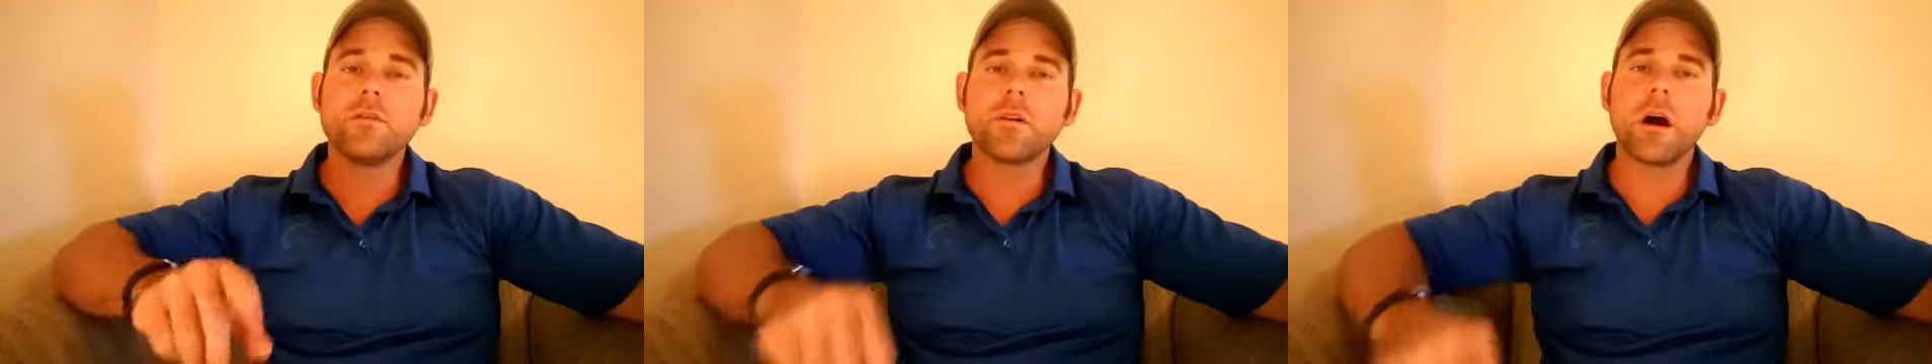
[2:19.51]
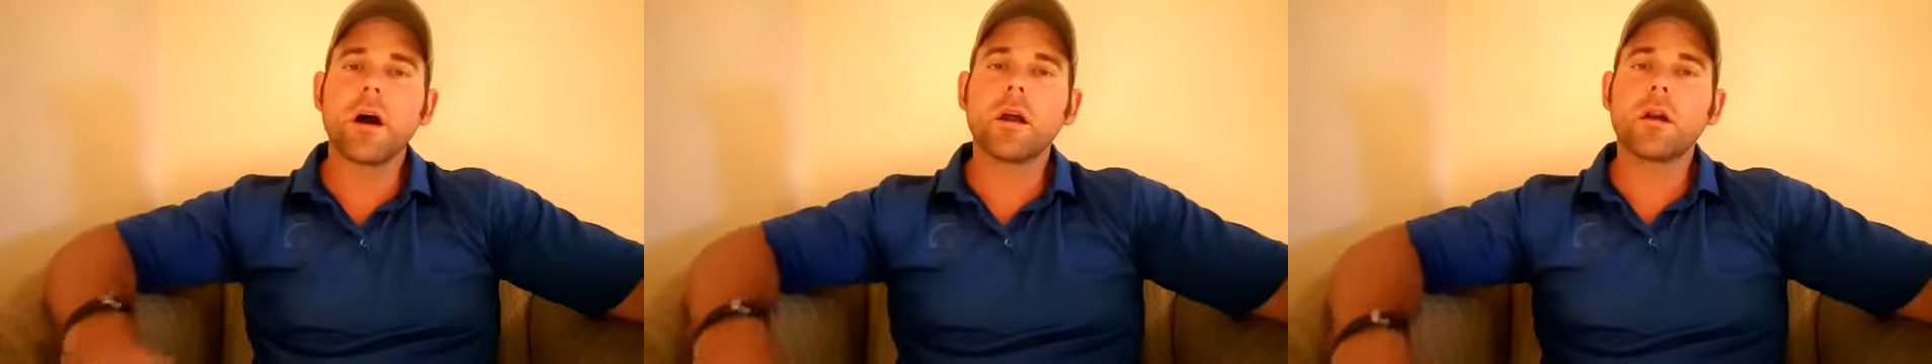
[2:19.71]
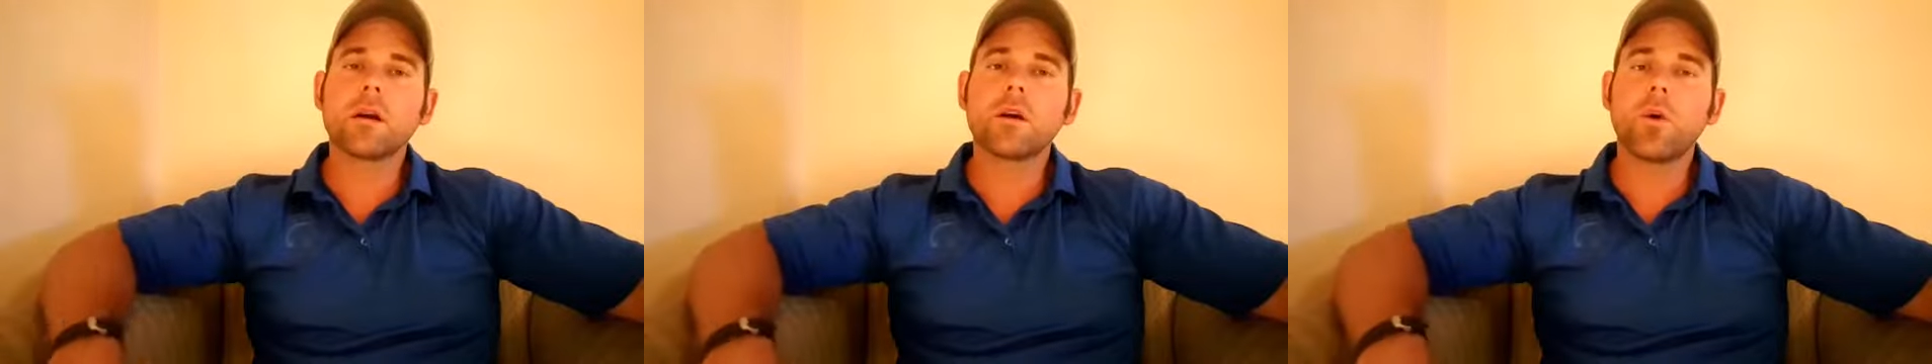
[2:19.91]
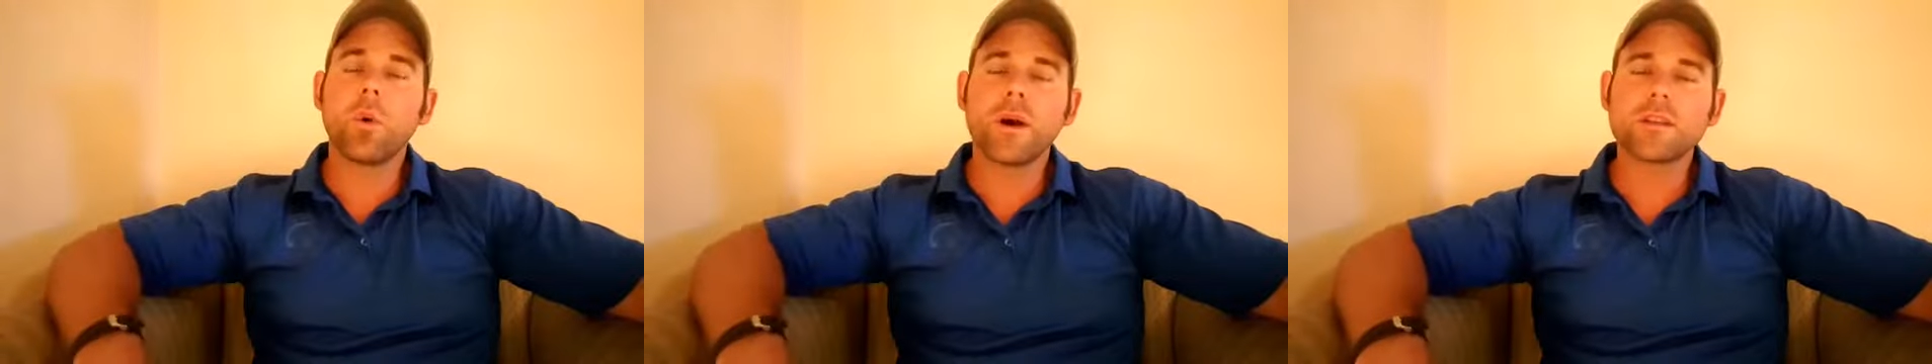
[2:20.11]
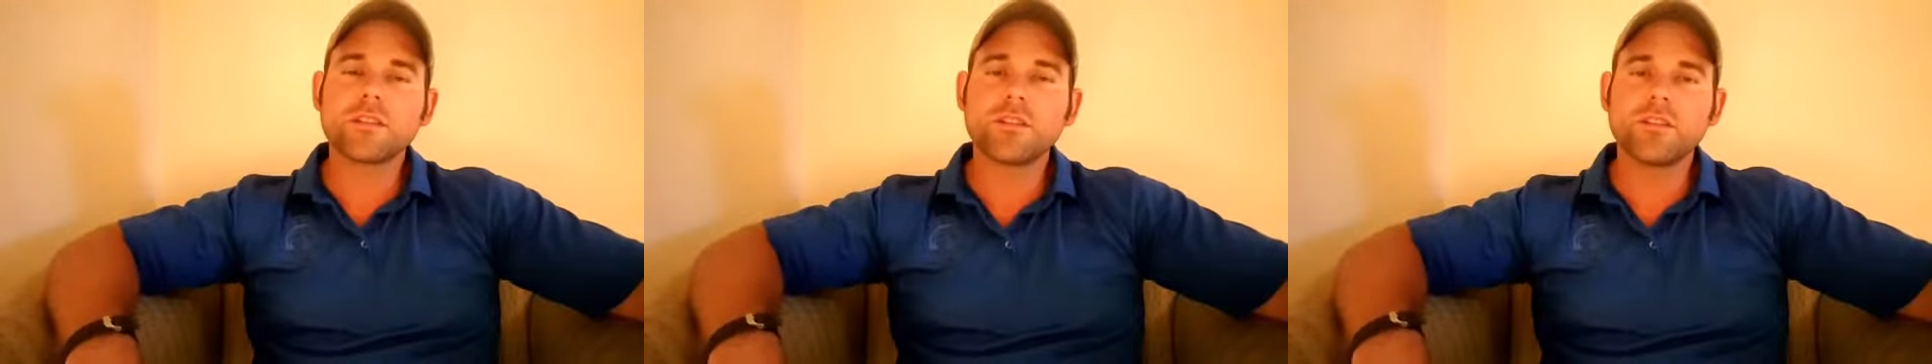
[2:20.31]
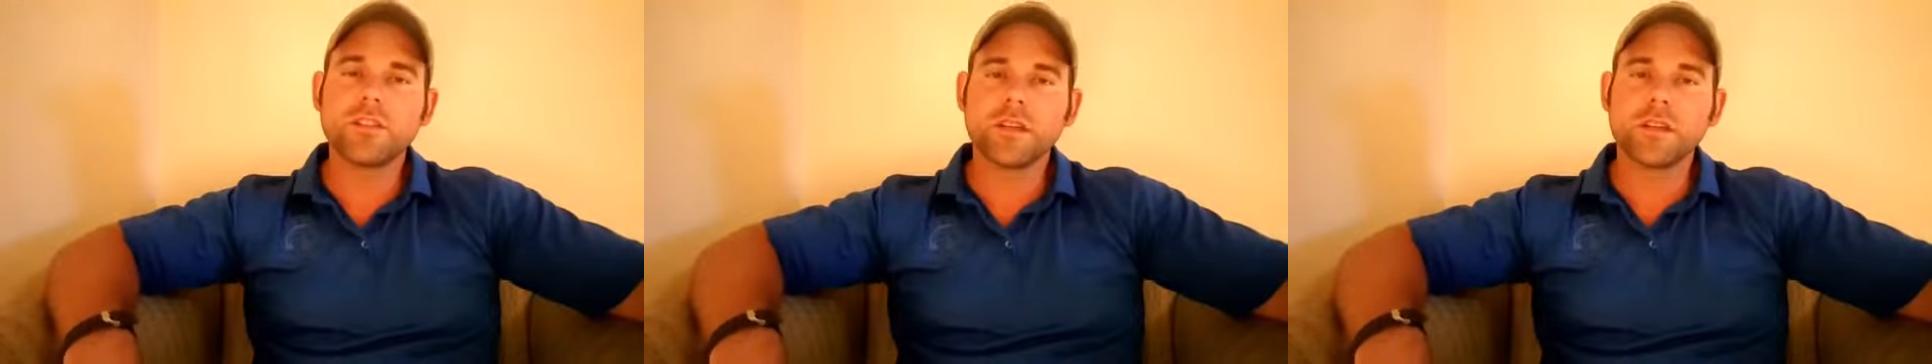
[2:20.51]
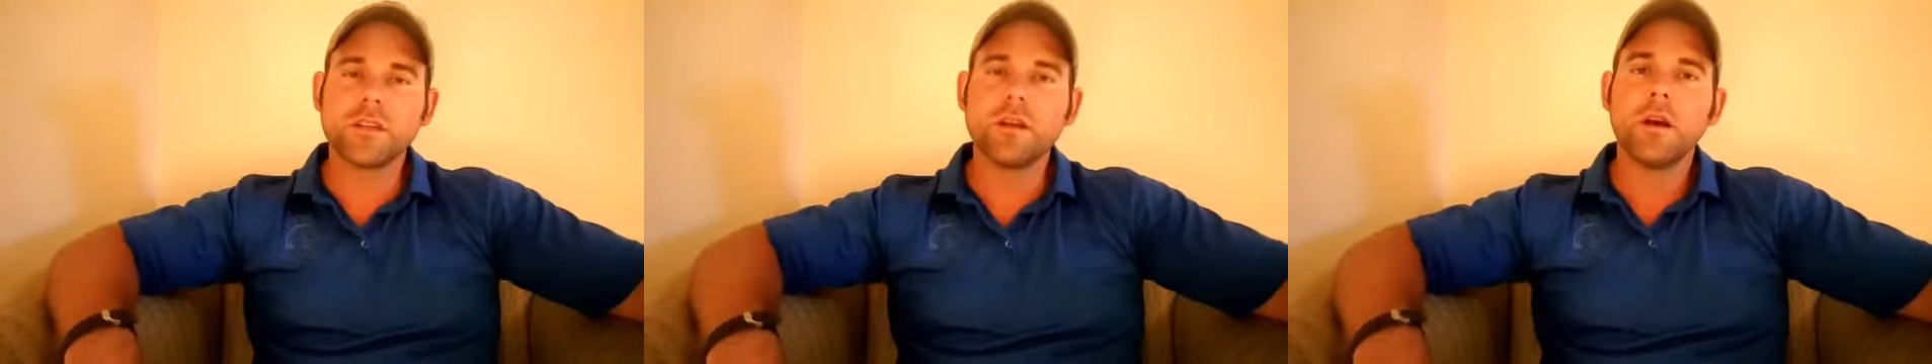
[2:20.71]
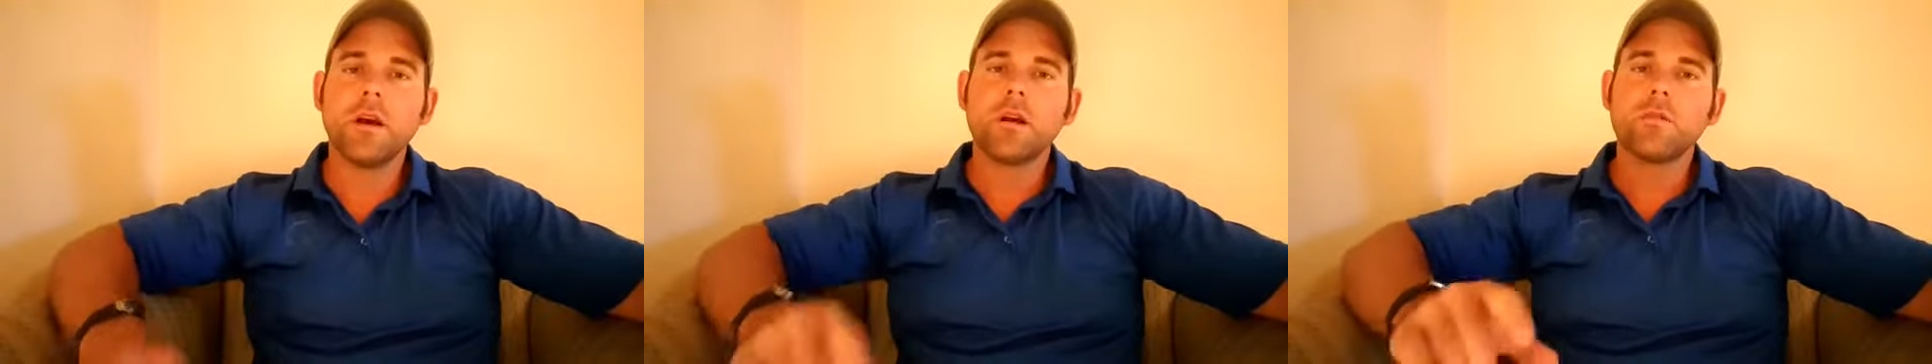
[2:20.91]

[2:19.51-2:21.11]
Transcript: got a question